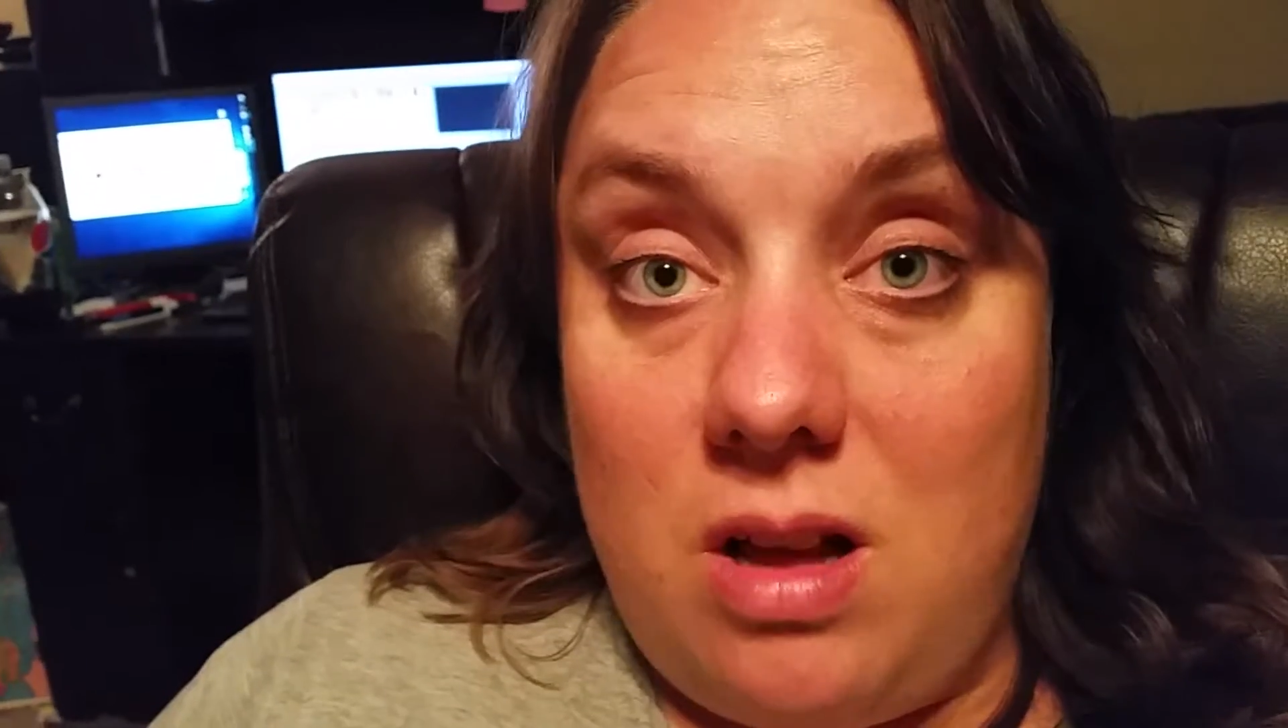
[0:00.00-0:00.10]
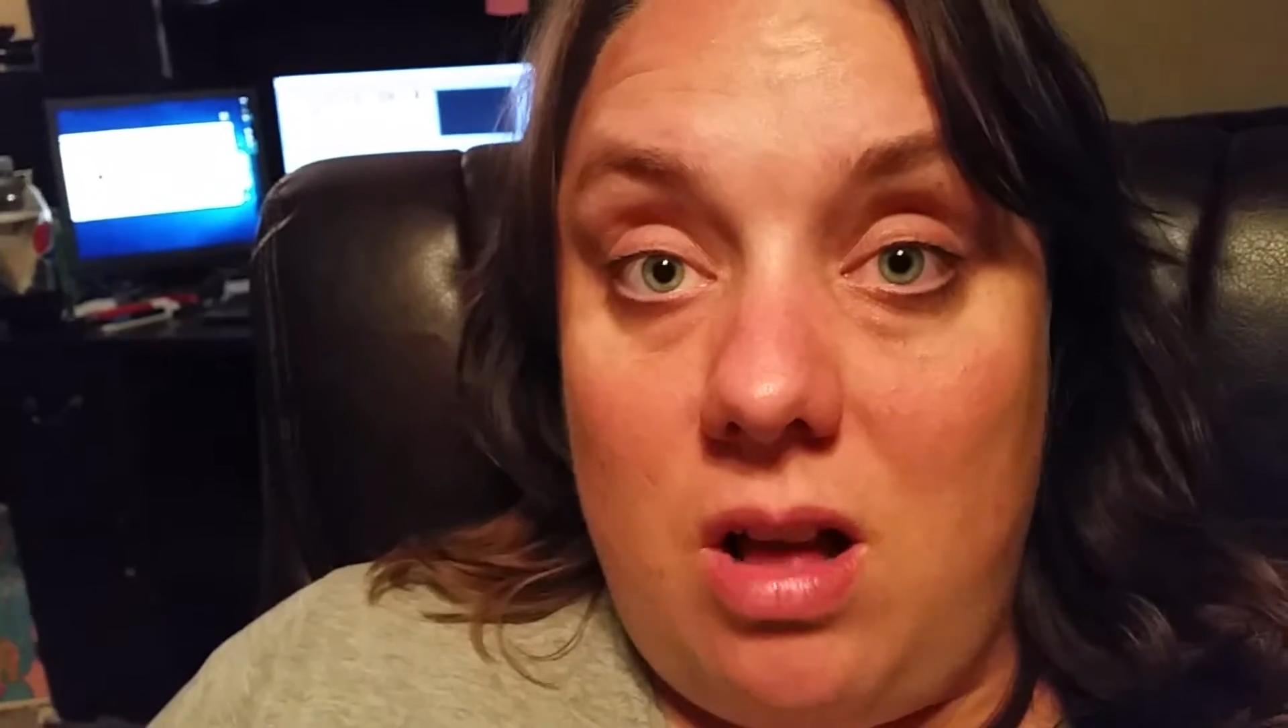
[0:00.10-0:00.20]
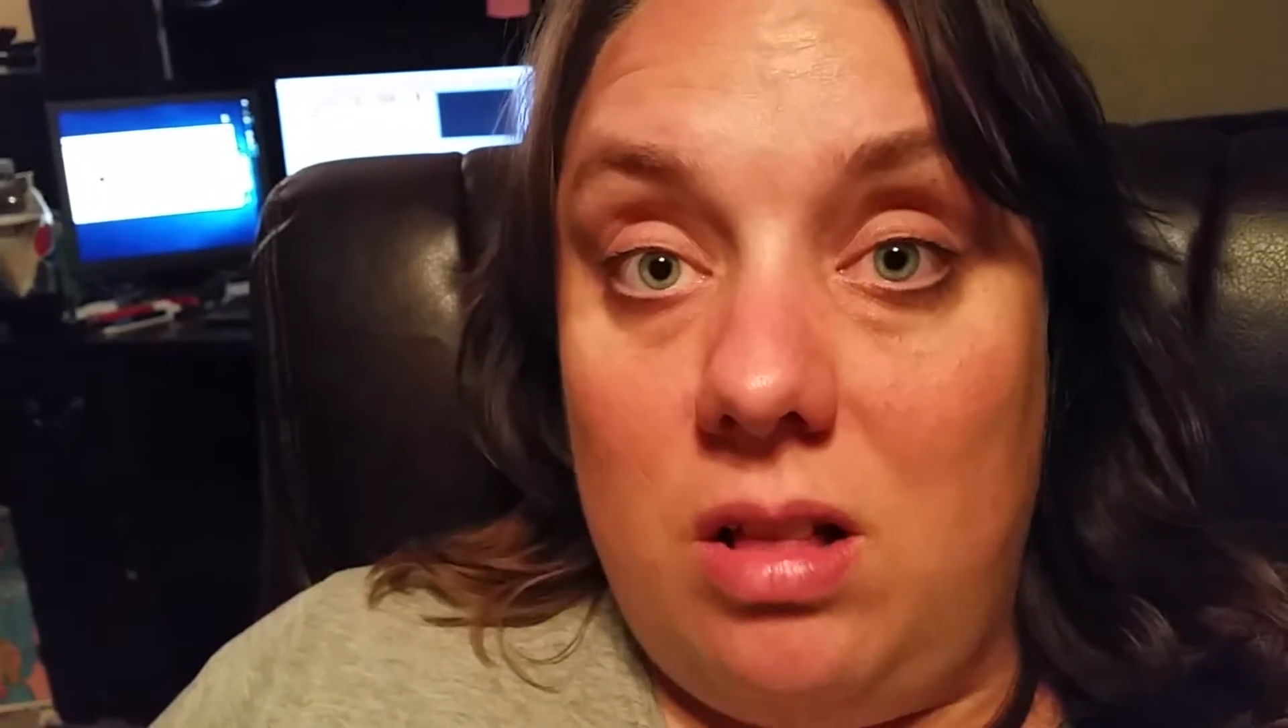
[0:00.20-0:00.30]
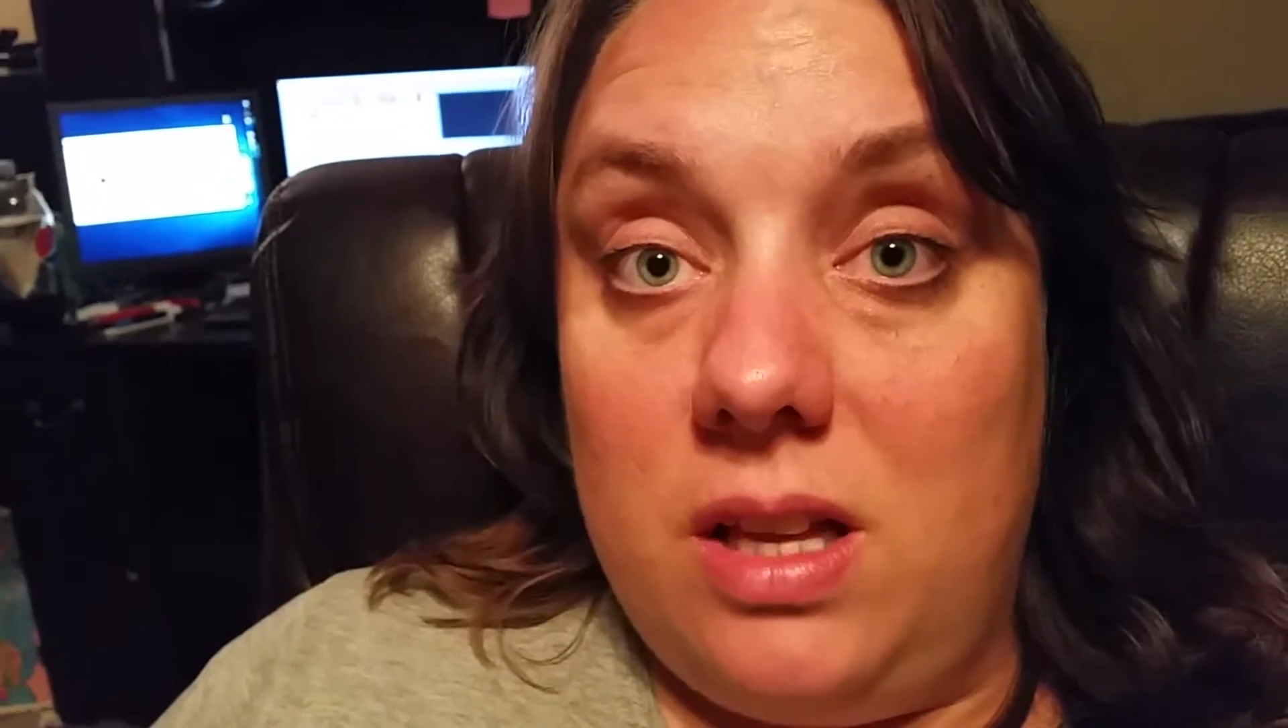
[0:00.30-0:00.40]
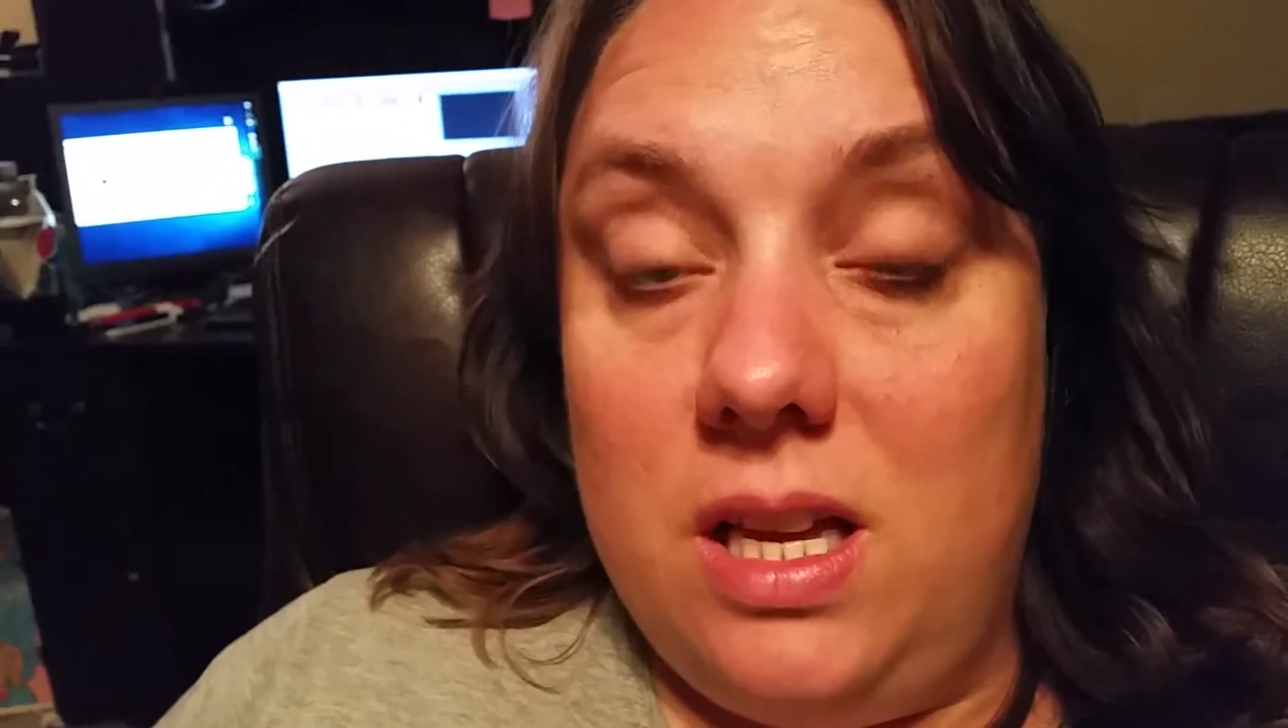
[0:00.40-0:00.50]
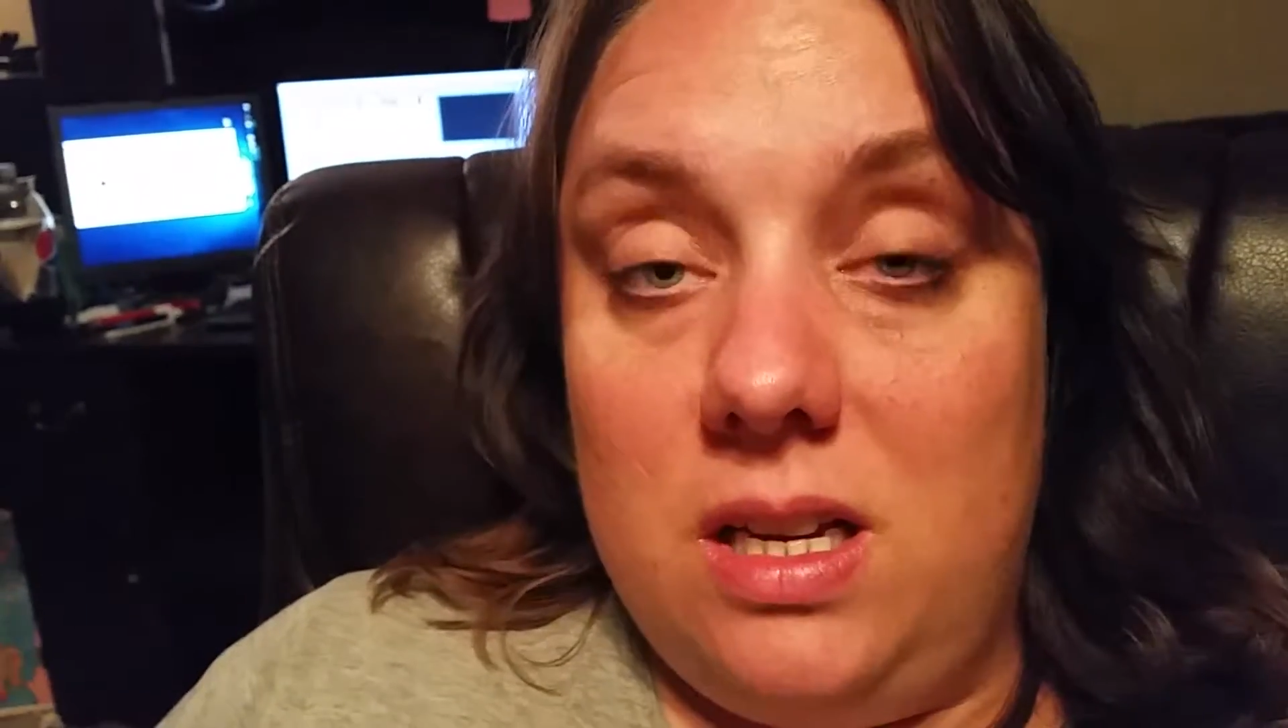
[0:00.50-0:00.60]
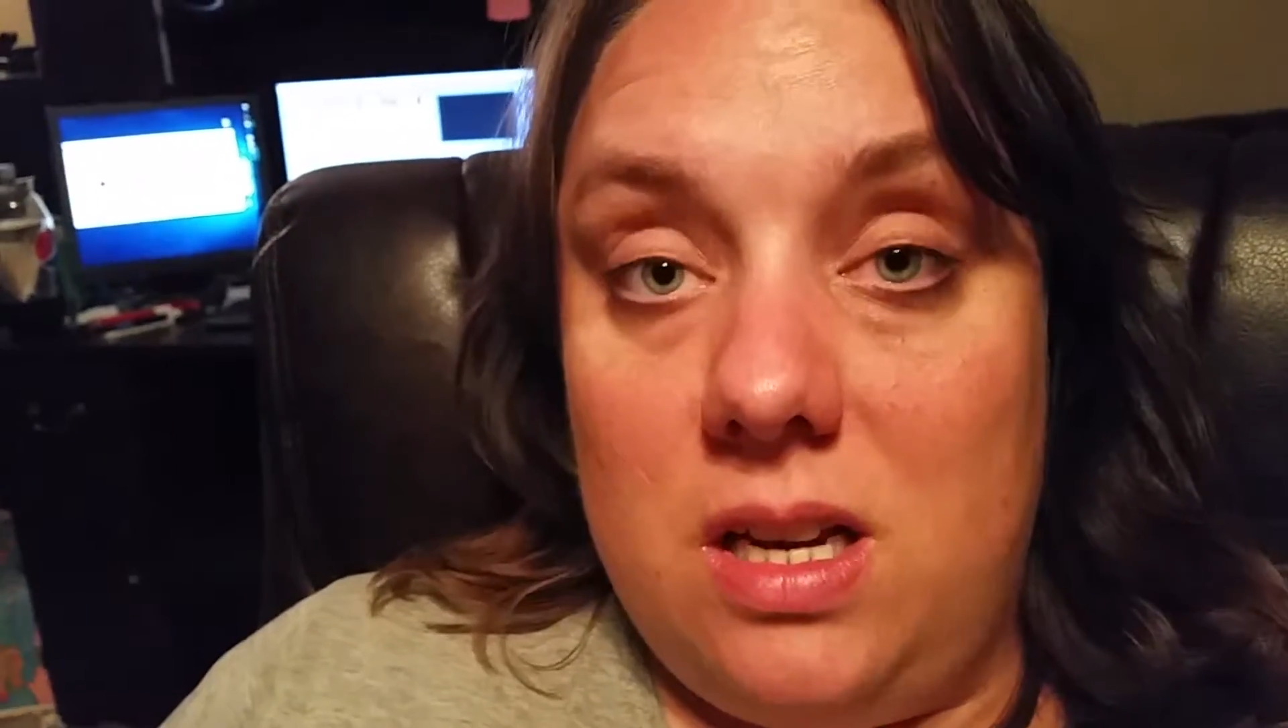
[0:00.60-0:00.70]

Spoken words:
all getting to